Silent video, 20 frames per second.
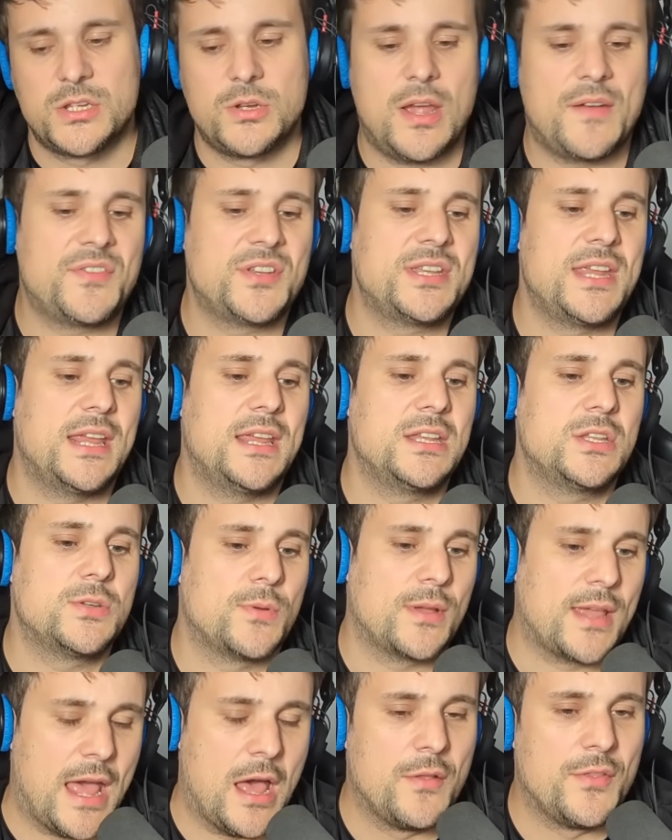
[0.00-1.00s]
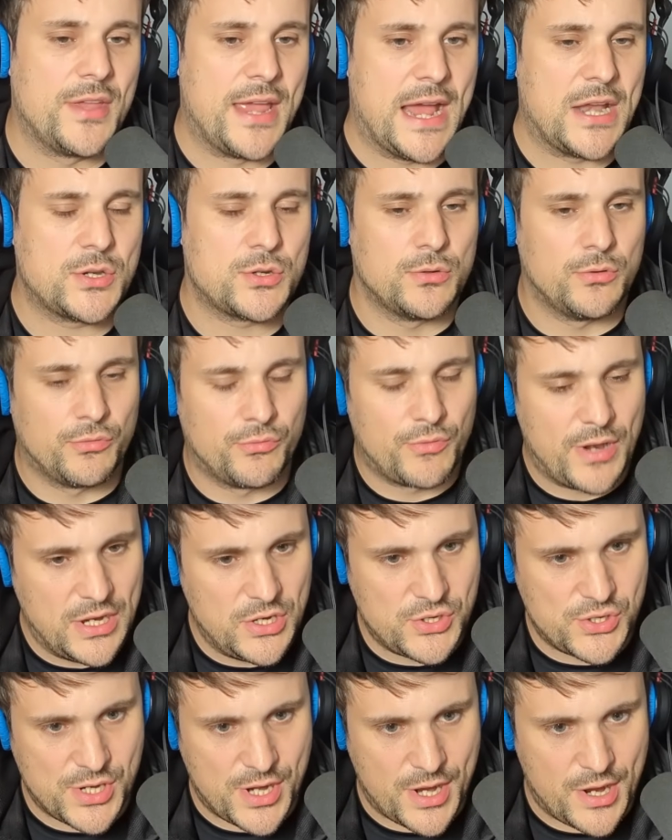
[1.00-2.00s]
you have to take into account the actual
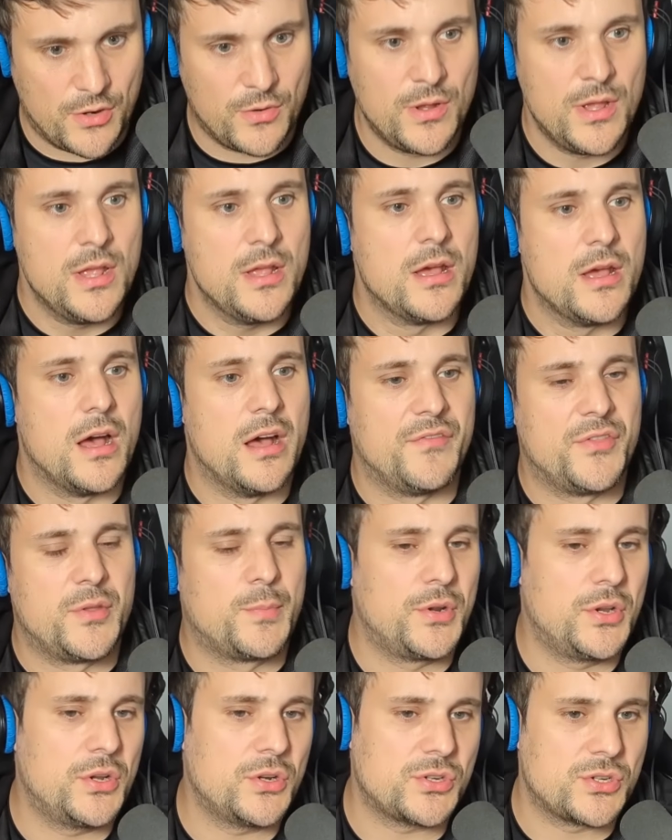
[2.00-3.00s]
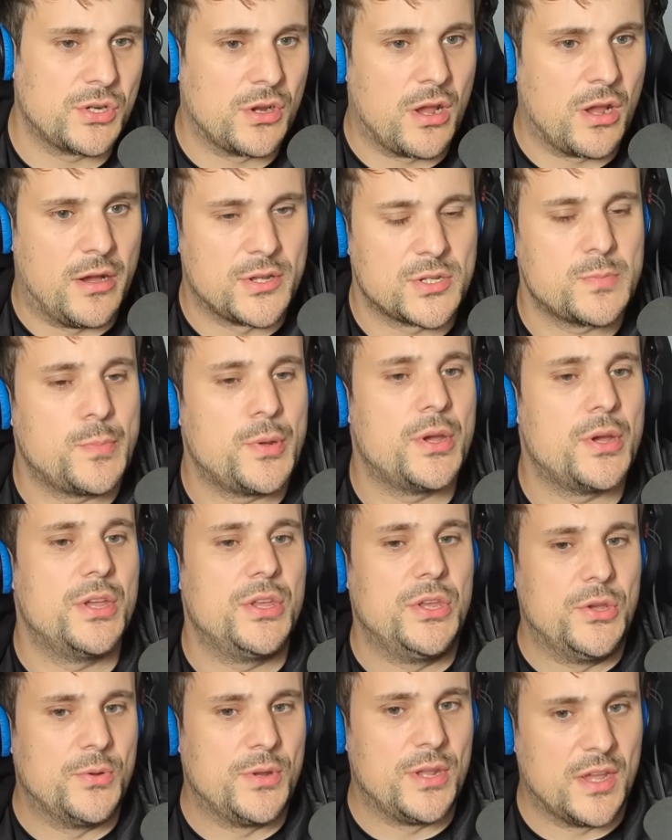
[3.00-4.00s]
ratio of the production cost
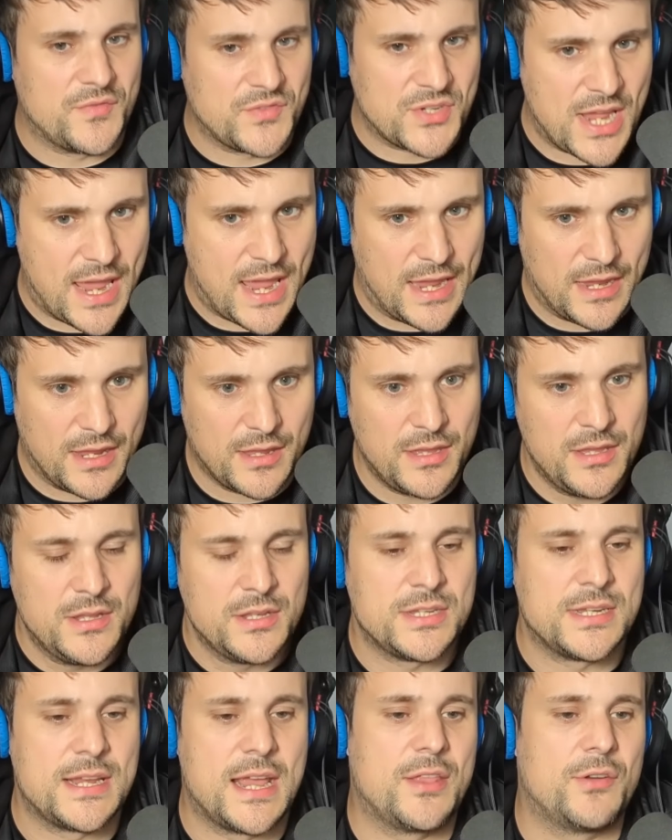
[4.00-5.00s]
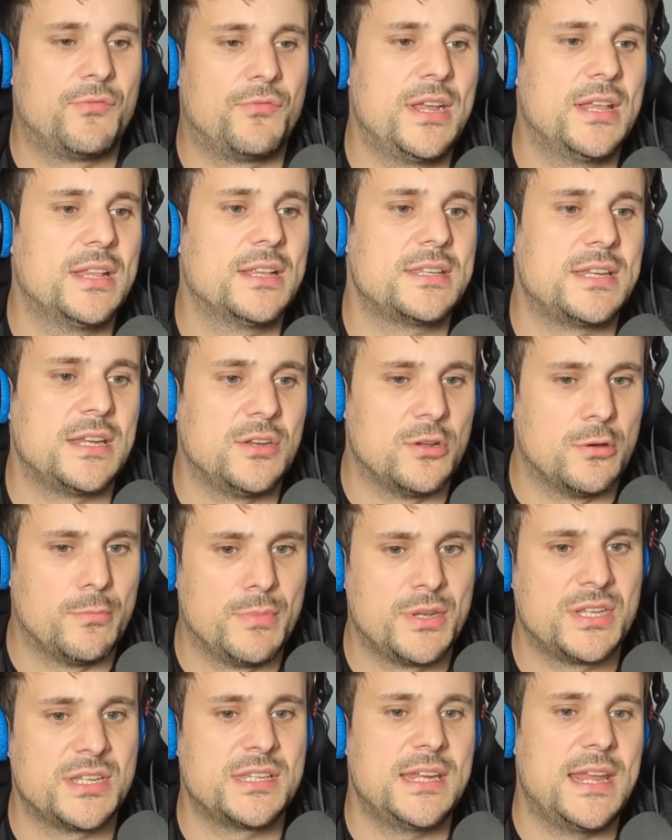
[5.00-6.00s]
per unit of tank to get the realistic
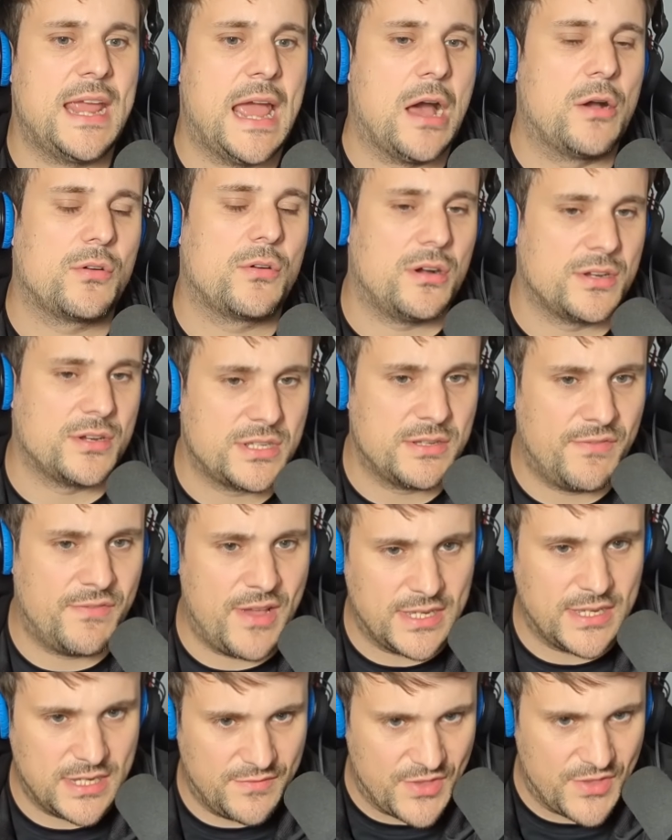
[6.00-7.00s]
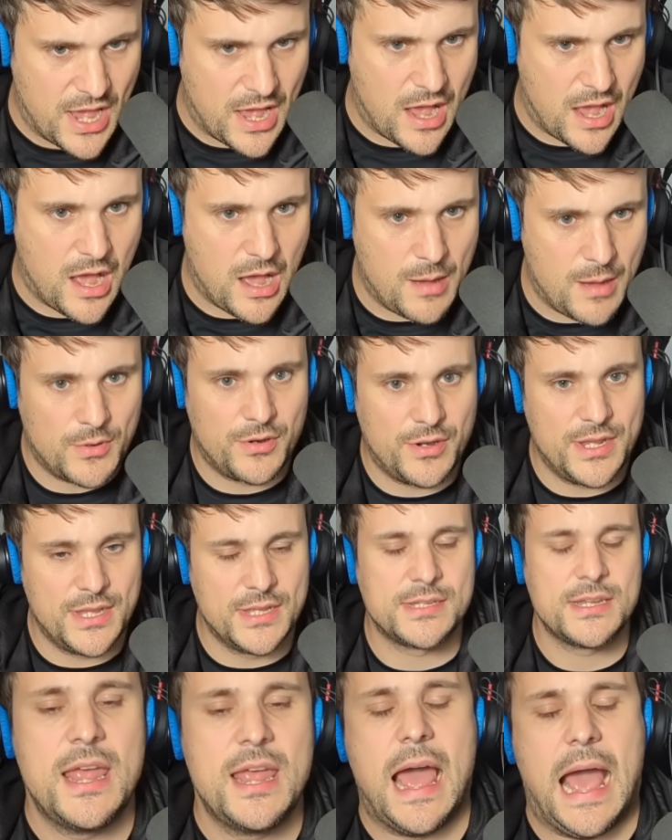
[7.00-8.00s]
number to see how cost effective that armor
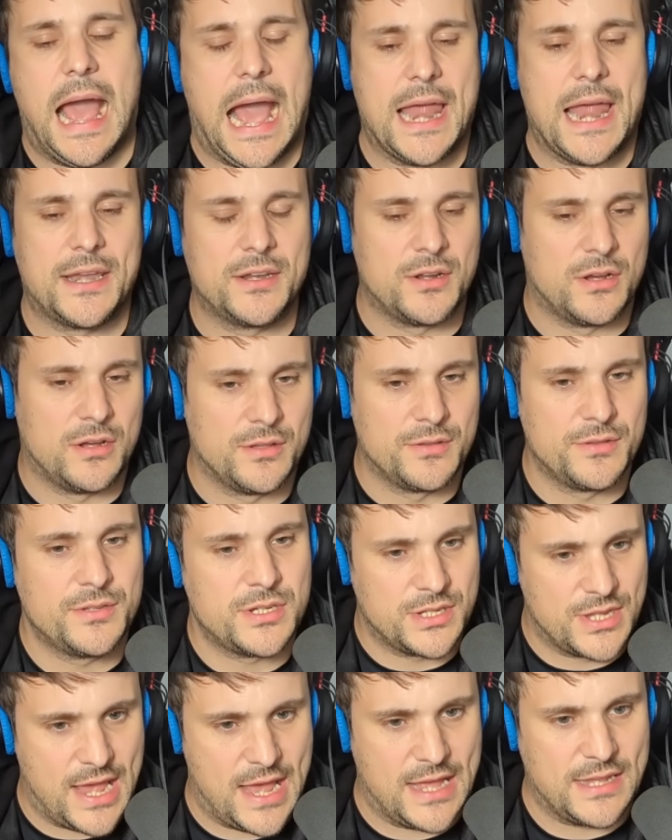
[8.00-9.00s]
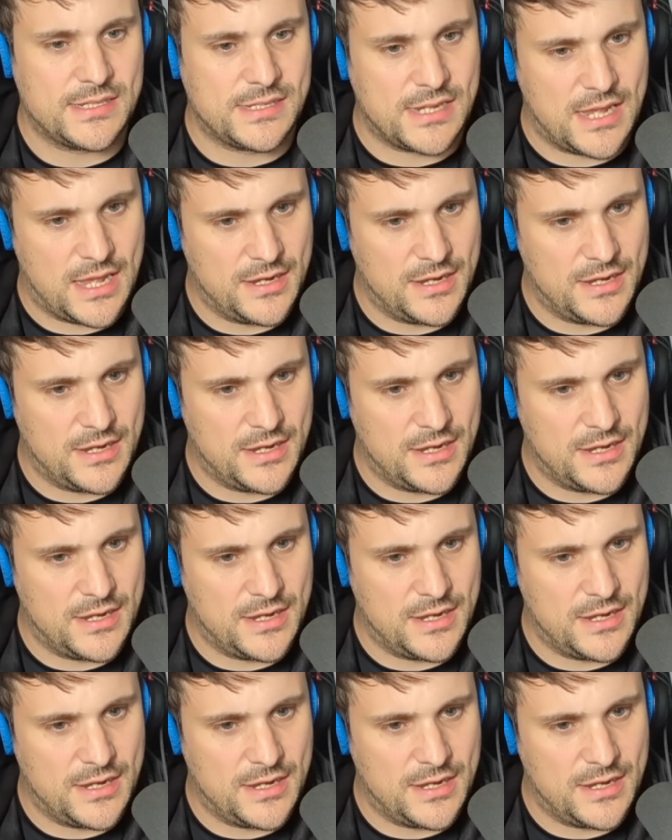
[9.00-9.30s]
is added on to that said